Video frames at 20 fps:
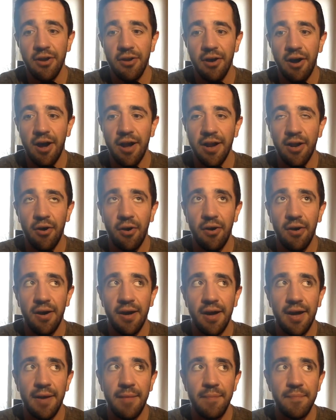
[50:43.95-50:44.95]
I got
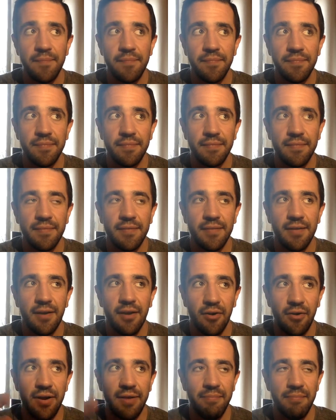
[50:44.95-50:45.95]

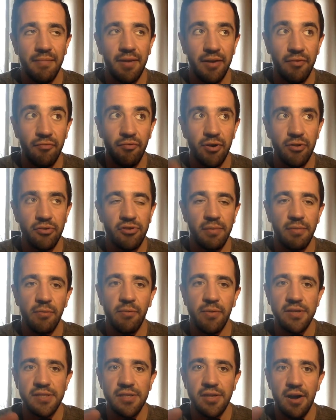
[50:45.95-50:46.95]
in real trouble
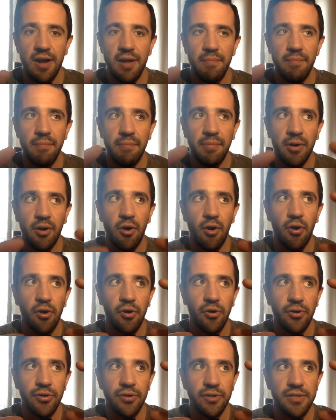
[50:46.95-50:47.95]
one time
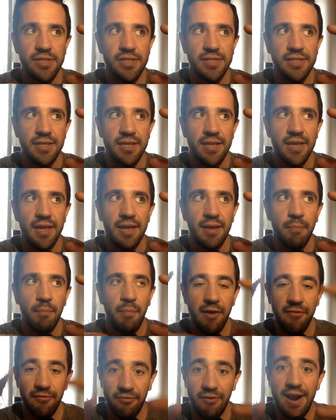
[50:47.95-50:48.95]
because
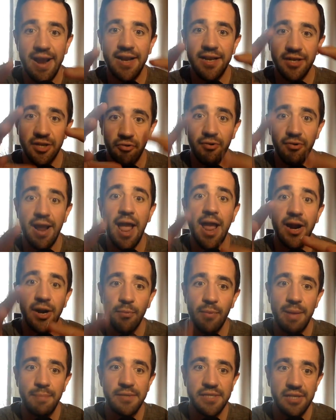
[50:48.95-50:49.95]
my friend created a
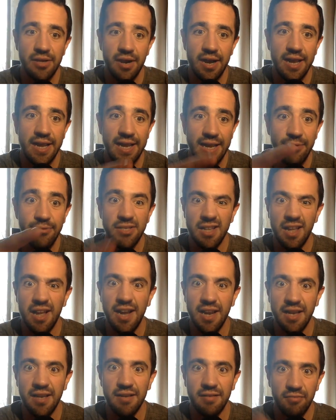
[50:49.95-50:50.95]
website. He was
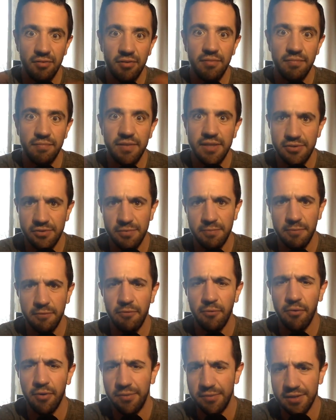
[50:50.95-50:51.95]
like, this was
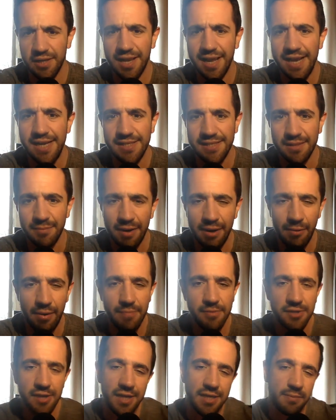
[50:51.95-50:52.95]
before it was like easy to make
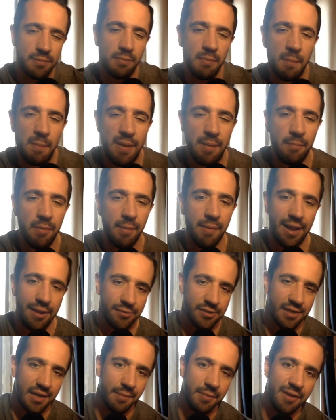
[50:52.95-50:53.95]
websites, but my mate
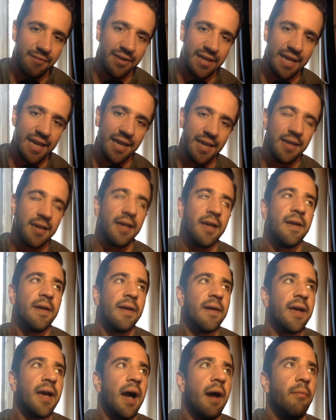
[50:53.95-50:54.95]
was like a bit of a geek,
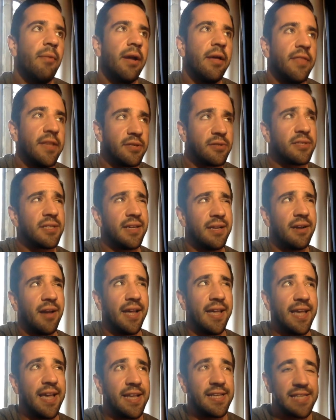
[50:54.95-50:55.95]
and this was in
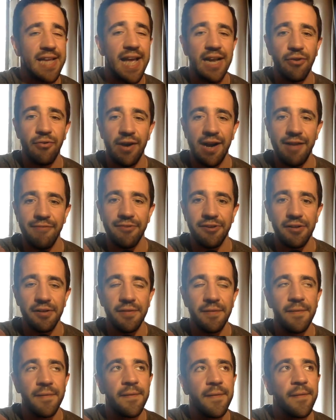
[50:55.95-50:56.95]
like year 10 or 11.
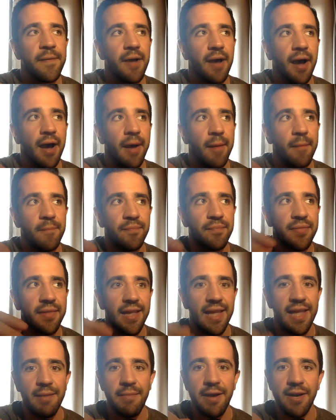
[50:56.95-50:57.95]

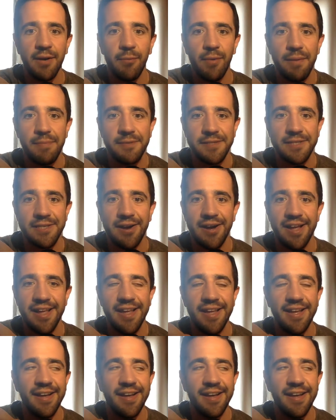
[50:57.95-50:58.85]
He made a website